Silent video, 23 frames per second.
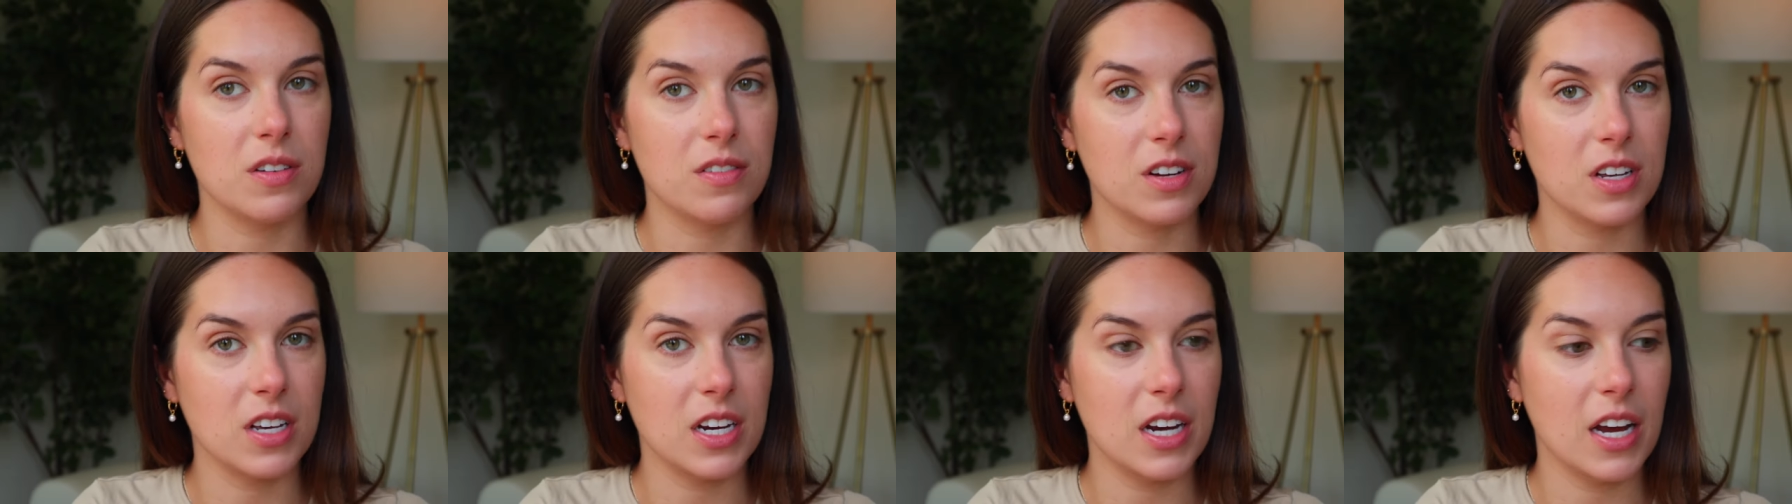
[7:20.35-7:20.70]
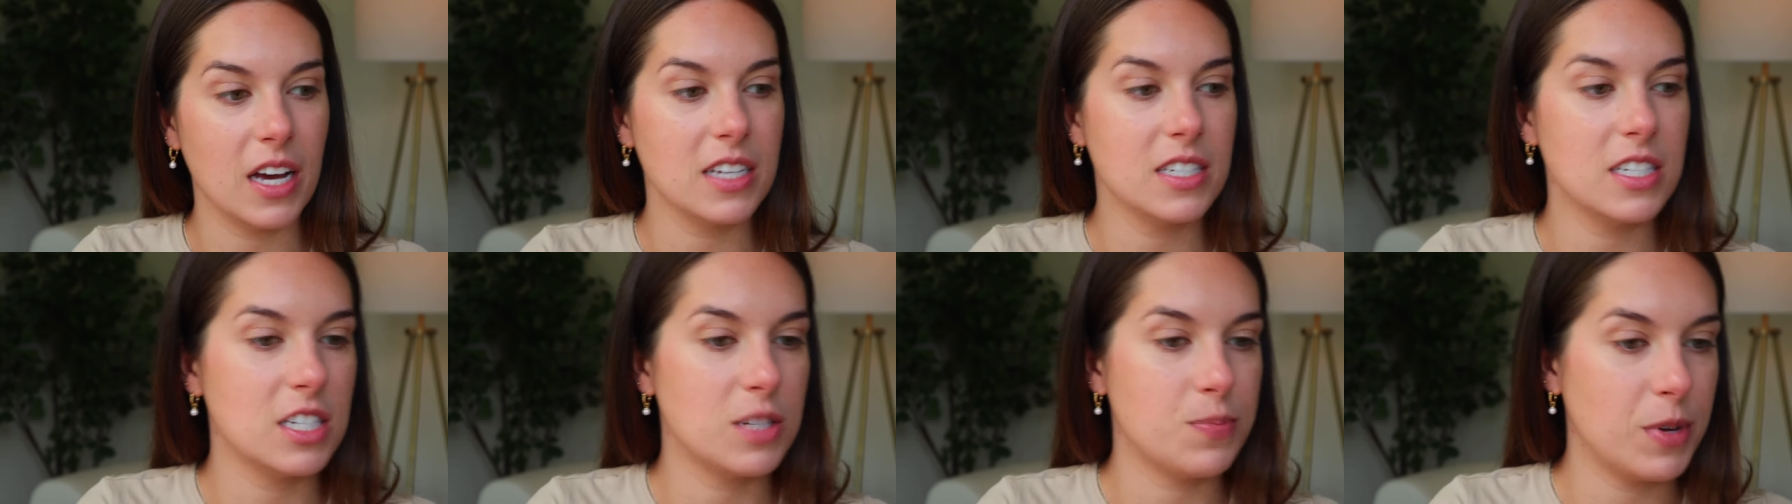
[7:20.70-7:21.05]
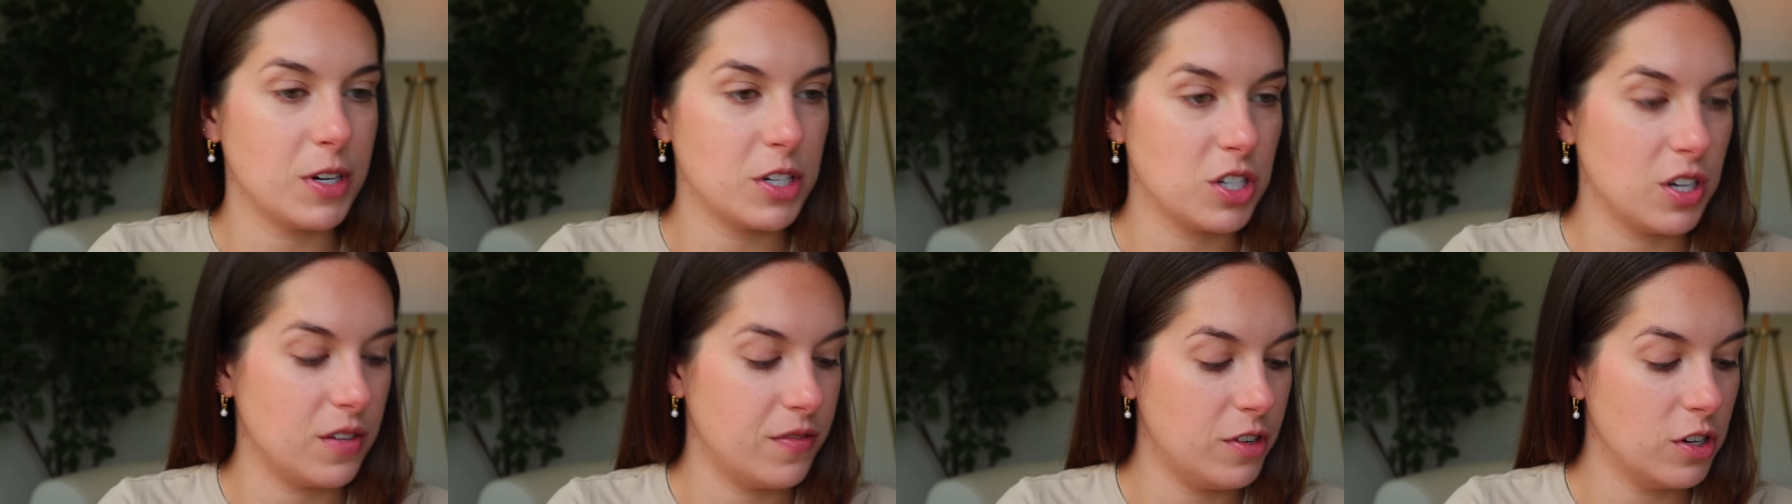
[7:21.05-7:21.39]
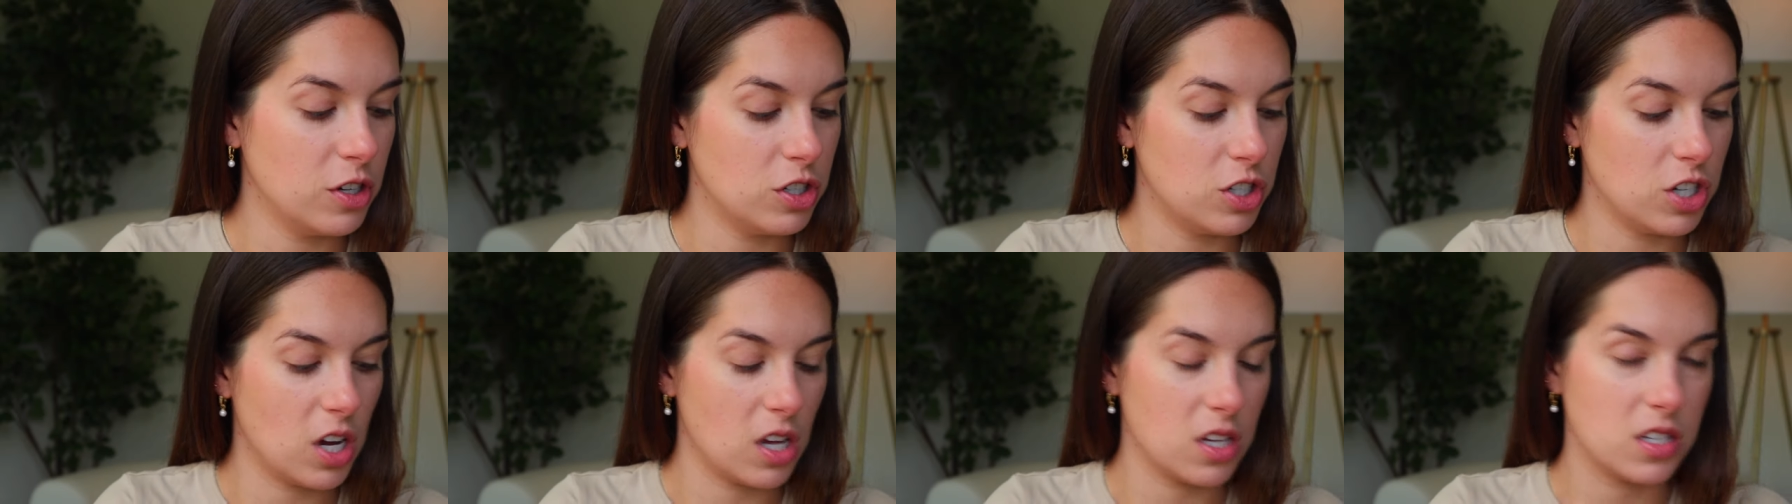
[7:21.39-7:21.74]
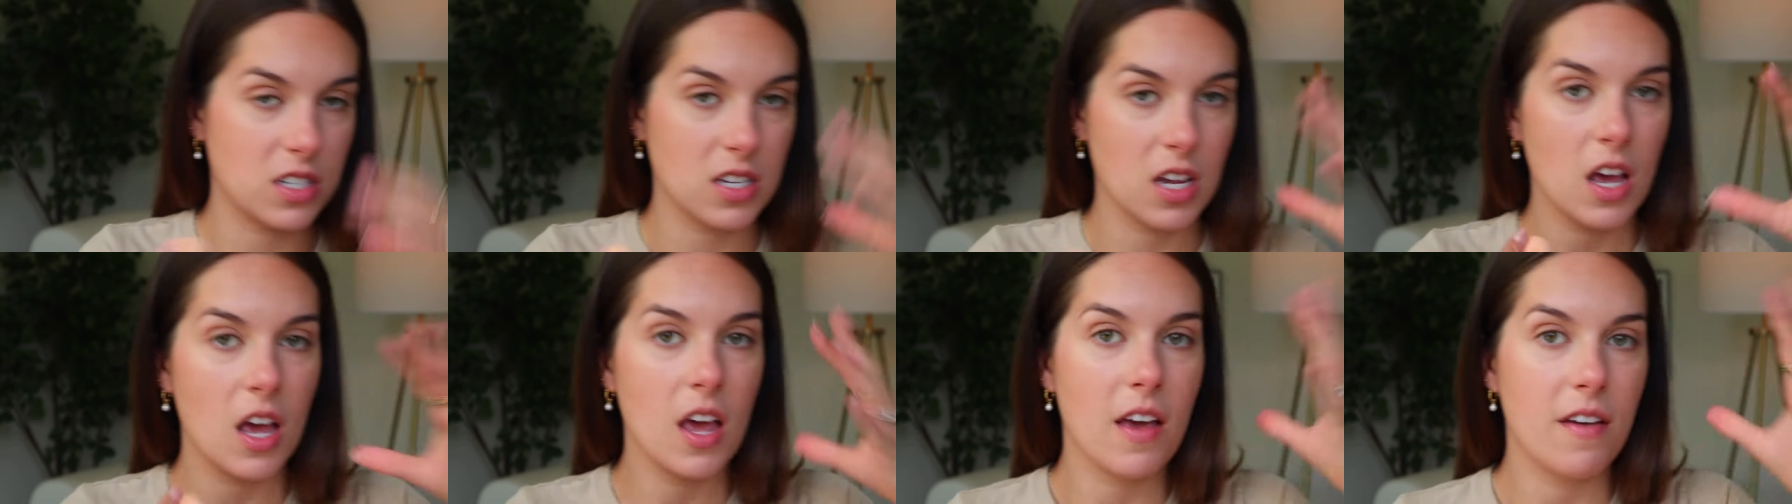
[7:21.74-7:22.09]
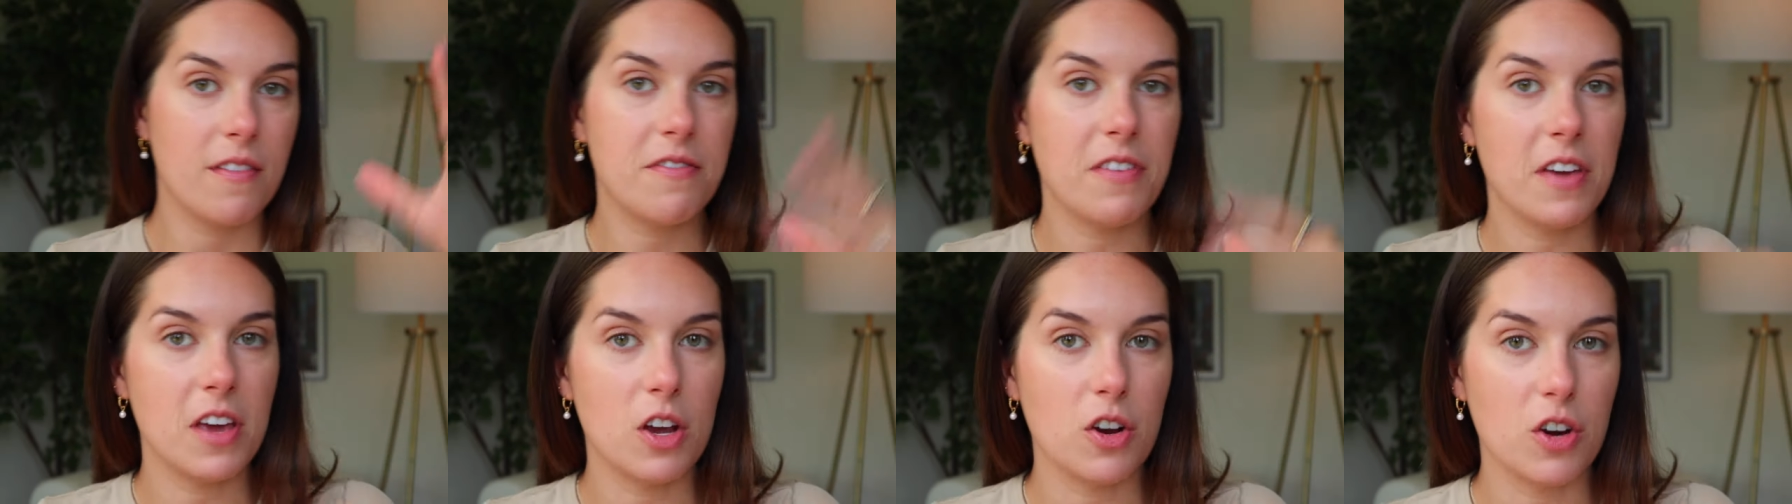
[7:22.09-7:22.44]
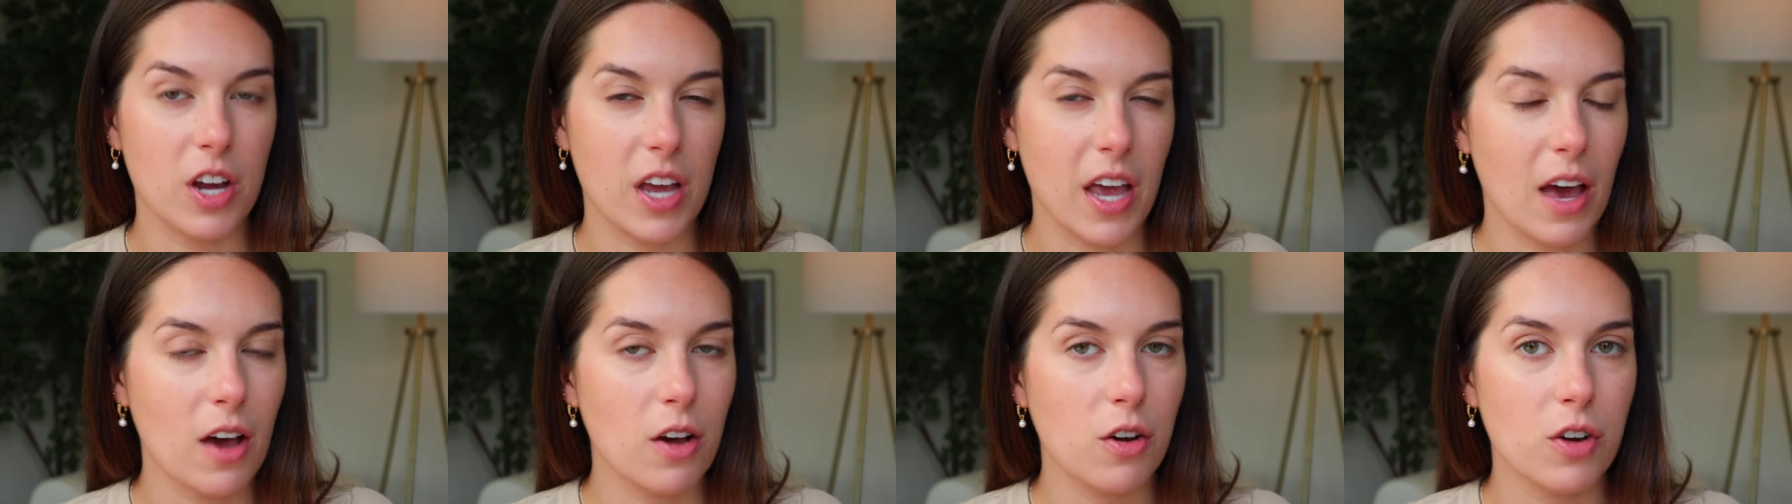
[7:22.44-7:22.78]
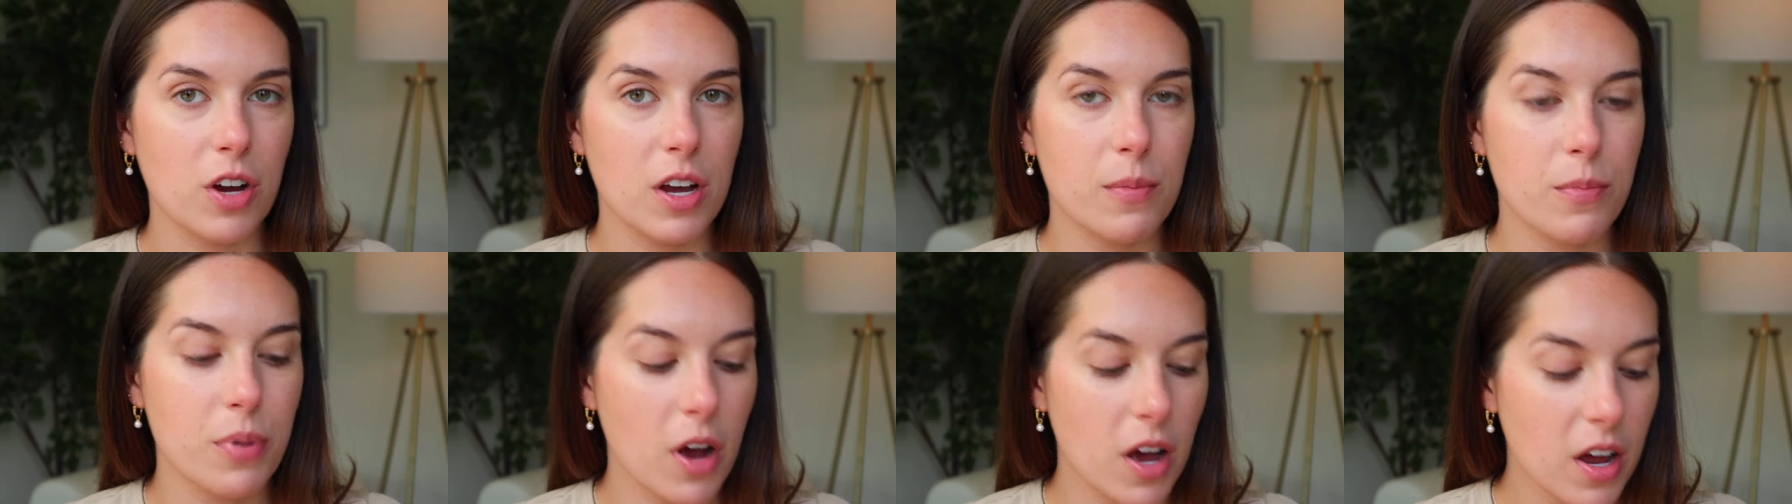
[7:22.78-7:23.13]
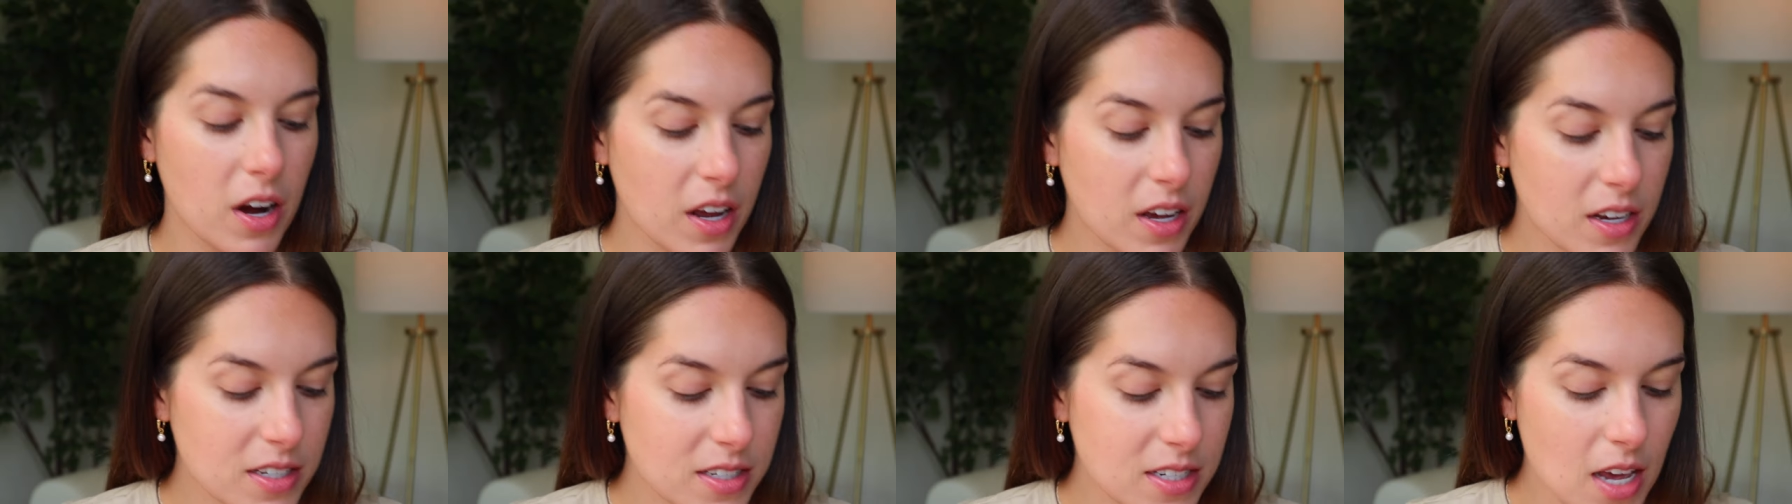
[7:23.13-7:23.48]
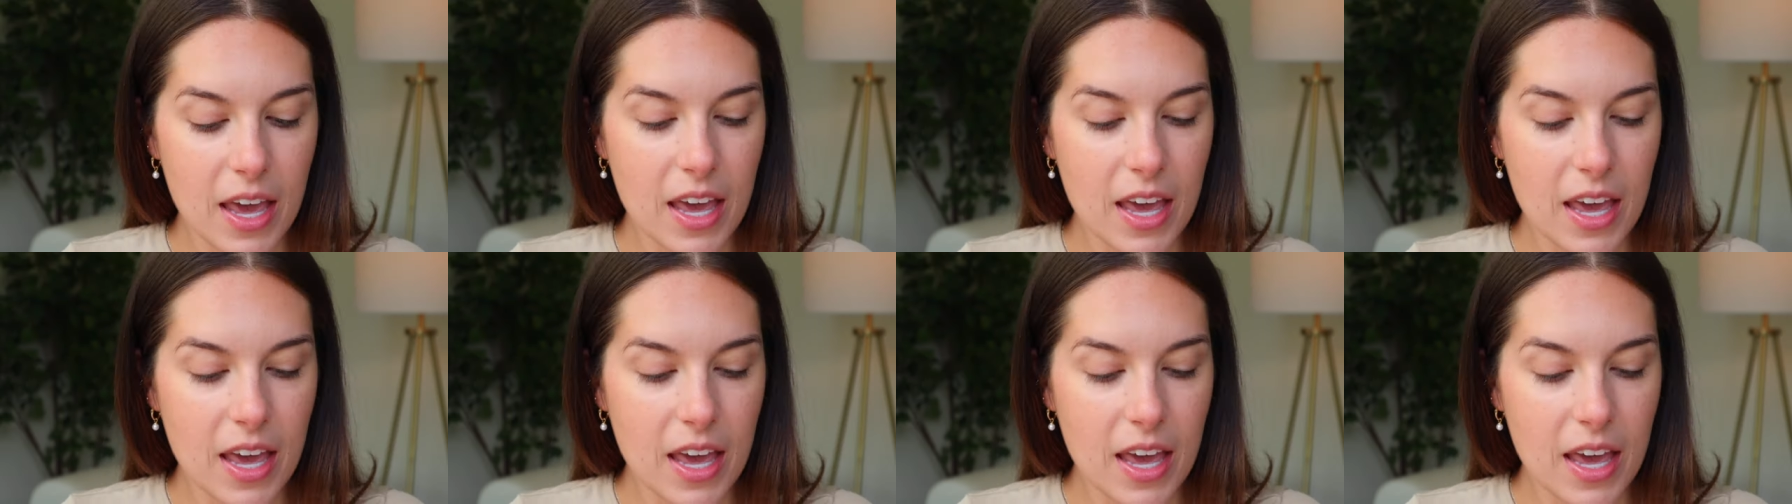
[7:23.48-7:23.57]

really nice, especially if you're just figuring out cream products.